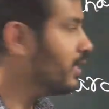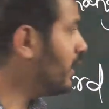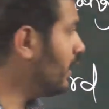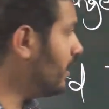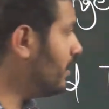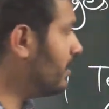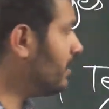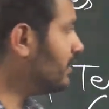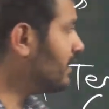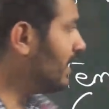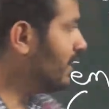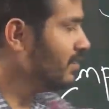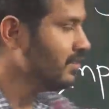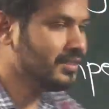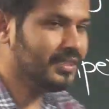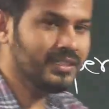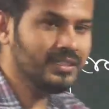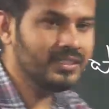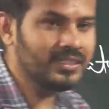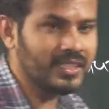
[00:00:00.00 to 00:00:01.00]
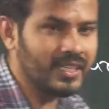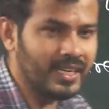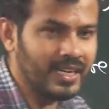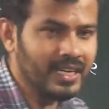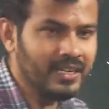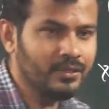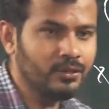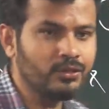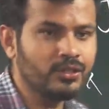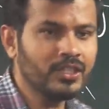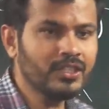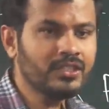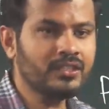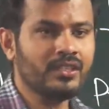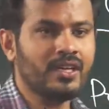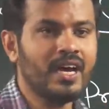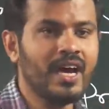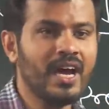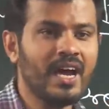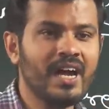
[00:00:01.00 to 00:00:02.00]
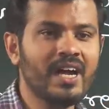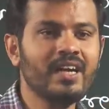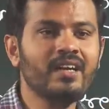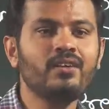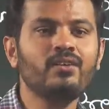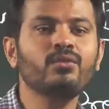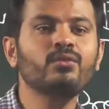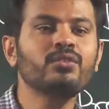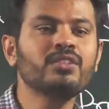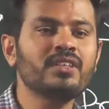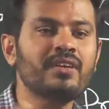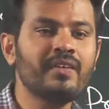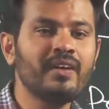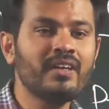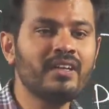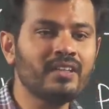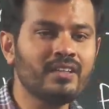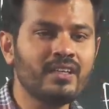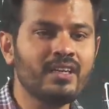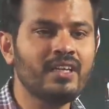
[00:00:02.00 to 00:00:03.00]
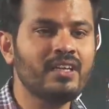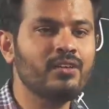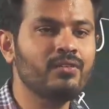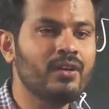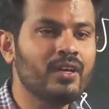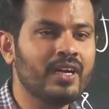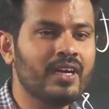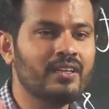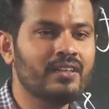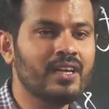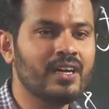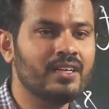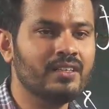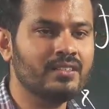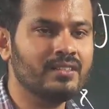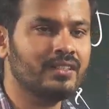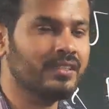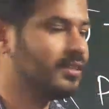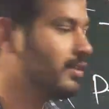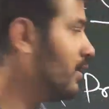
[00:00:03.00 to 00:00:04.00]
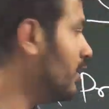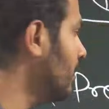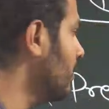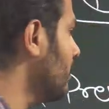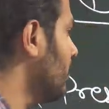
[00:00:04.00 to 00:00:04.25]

In the Celsius scale, you just add 273, you will get the answer.